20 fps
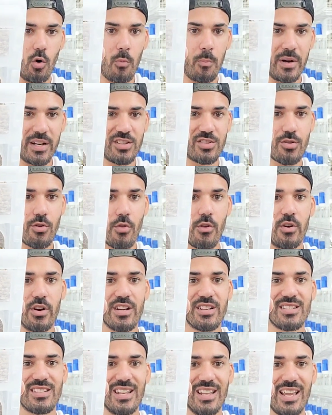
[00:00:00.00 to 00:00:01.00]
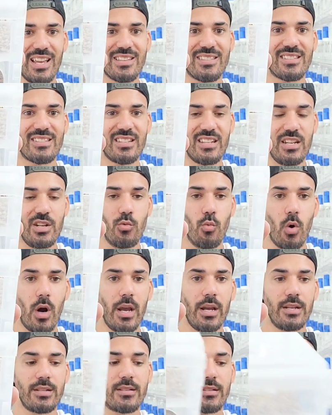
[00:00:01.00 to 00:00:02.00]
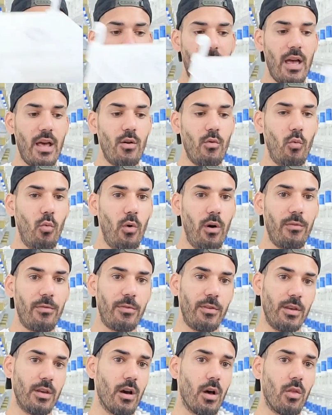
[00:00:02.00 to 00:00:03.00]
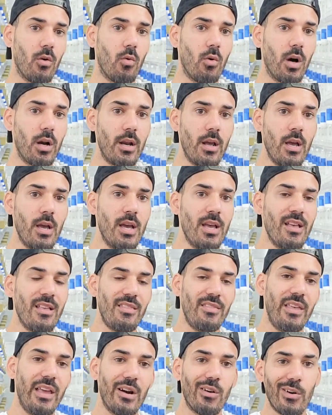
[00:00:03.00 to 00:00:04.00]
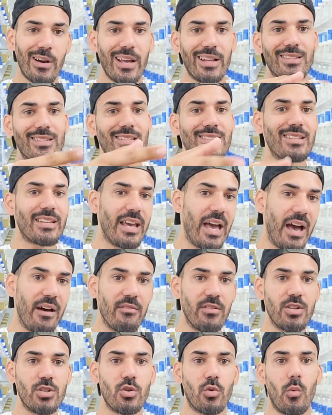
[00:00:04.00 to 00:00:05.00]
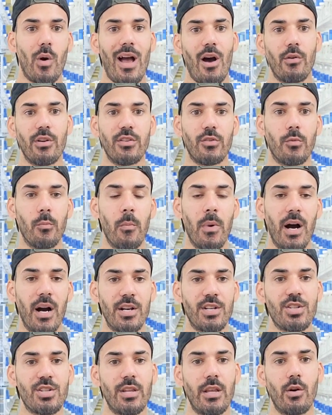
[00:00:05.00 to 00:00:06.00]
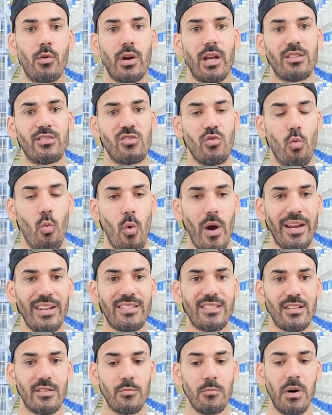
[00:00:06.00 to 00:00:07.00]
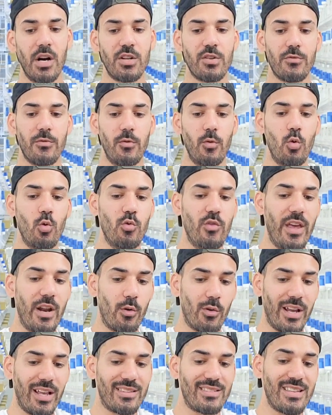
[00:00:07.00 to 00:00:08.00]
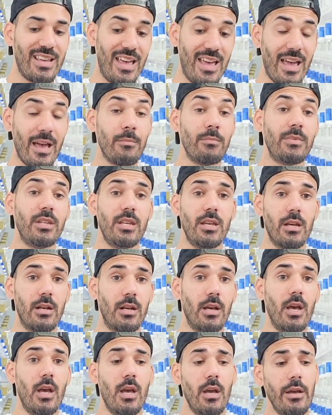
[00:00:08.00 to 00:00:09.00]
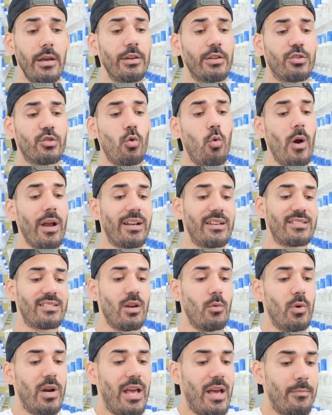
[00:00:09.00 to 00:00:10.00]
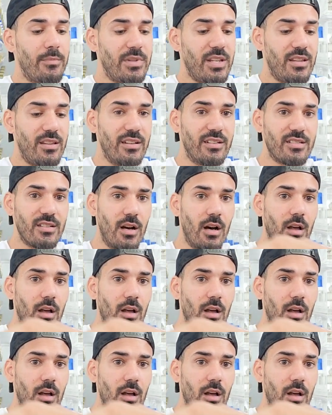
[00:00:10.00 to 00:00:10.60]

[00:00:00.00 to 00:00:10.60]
opening, so there is less seed waste than with the other one. They don't get to scavenge around as much. They don't get to waste as much food. They don't get to empty it as quick as they would empty this